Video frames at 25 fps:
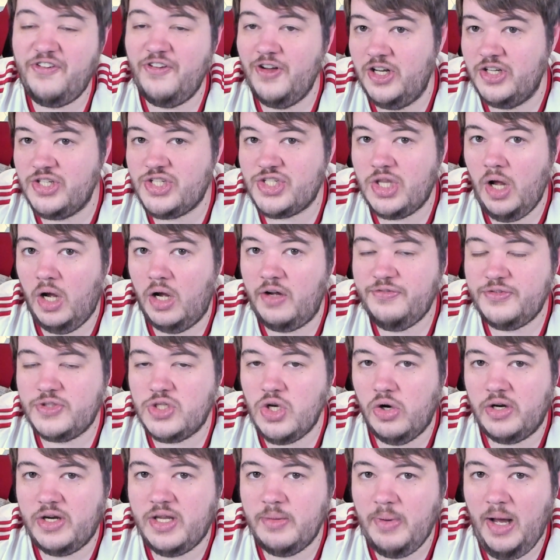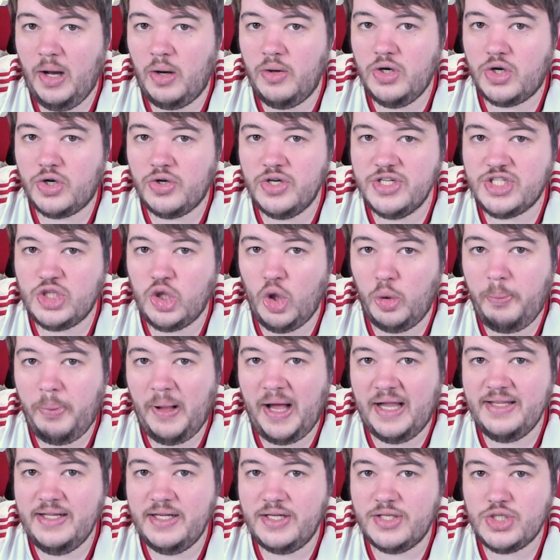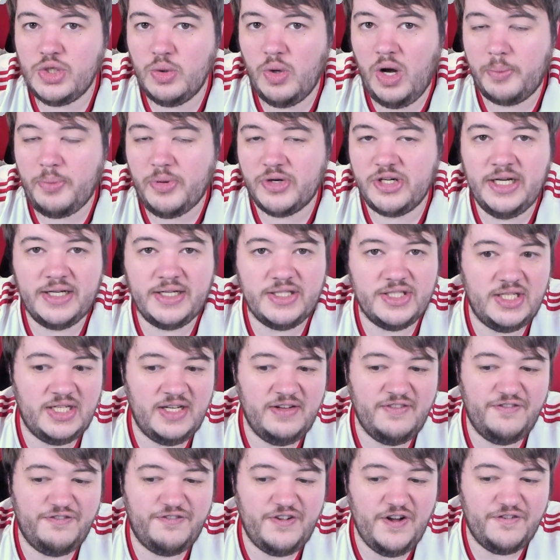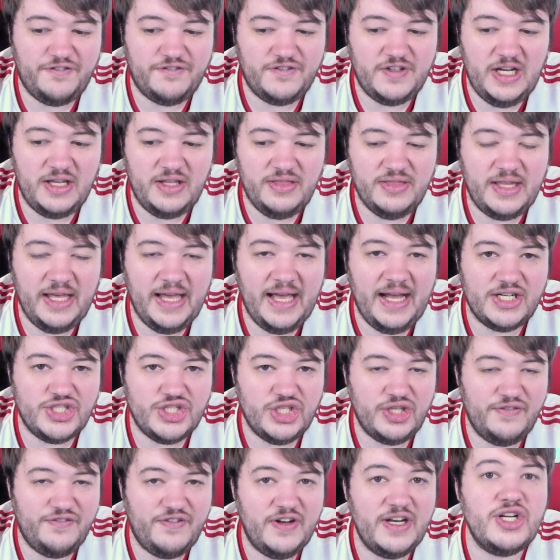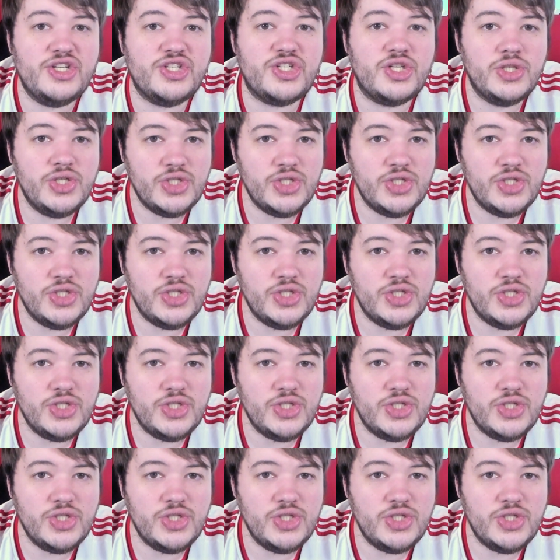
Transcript: first off, talking about Crystal Palace, who I predicted in 15th, they actually finished